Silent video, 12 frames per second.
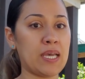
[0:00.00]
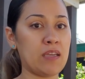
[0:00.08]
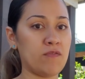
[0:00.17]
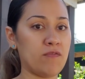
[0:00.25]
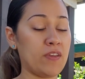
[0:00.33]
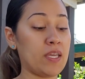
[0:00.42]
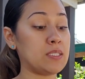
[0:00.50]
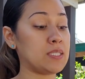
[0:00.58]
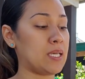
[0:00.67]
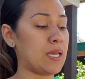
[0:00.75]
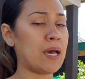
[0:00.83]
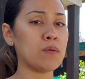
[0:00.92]
lime
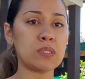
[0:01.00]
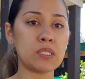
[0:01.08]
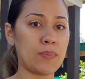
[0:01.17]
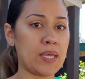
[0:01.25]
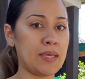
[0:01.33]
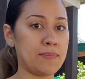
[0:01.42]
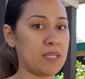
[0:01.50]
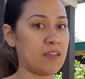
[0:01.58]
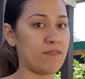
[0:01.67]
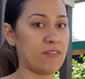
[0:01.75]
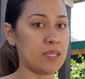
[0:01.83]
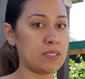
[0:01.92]
Fanta out in Spain, but I
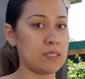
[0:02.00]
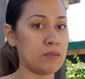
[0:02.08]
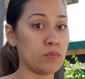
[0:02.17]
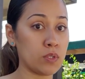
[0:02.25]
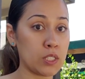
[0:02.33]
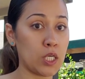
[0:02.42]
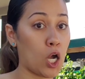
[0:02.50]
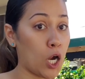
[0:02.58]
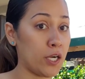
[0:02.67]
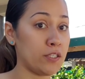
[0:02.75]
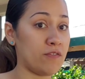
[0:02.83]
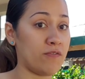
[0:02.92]
found it really
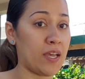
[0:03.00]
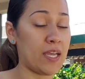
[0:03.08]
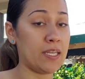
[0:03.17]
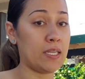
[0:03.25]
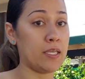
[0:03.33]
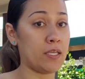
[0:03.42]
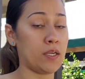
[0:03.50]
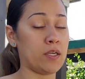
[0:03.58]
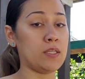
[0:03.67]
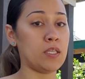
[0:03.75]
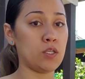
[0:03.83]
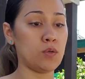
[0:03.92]
hard to find here
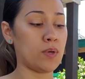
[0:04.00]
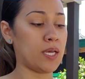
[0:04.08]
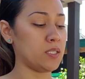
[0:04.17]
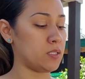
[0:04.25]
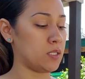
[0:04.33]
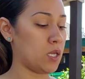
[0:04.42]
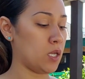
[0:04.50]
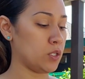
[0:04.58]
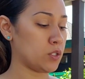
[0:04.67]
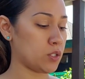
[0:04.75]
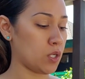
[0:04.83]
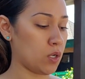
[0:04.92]
in the US,
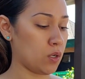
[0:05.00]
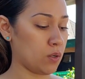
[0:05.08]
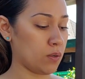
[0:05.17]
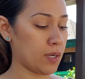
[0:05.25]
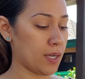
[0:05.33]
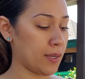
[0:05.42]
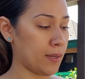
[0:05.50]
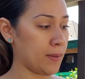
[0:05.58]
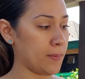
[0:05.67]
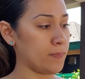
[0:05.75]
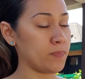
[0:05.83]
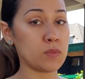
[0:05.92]
so
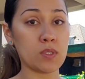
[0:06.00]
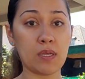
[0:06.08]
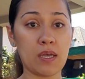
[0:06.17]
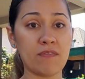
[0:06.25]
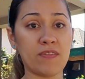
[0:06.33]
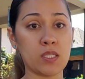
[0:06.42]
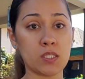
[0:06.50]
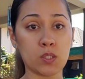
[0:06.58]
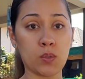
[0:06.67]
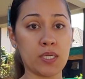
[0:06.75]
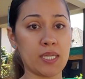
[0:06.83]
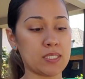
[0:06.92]
I found
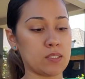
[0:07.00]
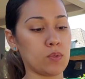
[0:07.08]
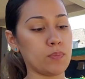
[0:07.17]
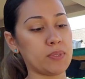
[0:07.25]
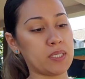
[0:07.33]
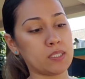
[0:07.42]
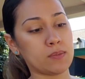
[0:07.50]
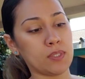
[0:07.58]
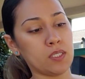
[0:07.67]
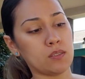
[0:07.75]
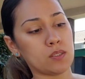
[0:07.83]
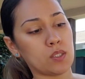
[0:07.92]
Squirt as a
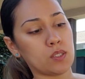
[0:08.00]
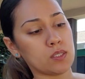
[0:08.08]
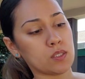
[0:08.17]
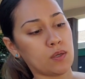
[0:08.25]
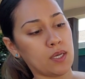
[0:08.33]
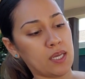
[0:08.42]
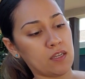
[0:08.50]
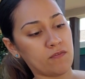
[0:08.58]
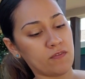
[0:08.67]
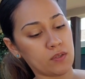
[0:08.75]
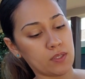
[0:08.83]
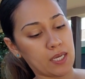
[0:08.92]
replacement. So let's go ahead
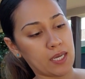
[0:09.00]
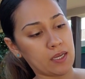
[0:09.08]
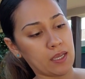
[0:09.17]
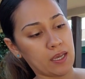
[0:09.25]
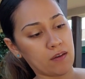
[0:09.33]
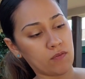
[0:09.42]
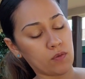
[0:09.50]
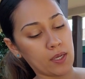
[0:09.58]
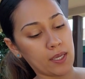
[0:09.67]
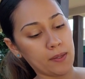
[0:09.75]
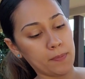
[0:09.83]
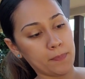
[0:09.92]
and fill that
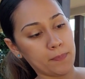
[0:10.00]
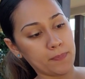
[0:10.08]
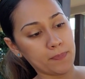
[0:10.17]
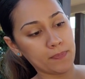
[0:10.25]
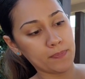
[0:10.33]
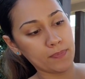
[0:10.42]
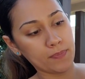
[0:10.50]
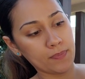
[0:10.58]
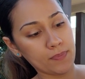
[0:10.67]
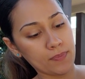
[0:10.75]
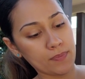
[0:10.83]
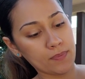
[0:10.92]
halfway
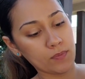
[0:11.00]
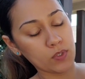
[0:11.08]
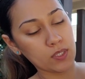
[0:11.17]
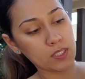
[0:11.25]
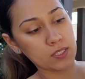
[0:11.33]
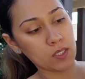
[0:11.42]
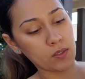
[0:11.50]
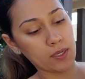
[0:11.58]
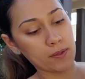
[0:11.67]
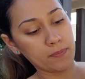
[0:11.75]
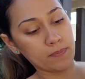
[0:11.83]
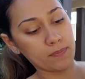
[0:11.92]
with the soda.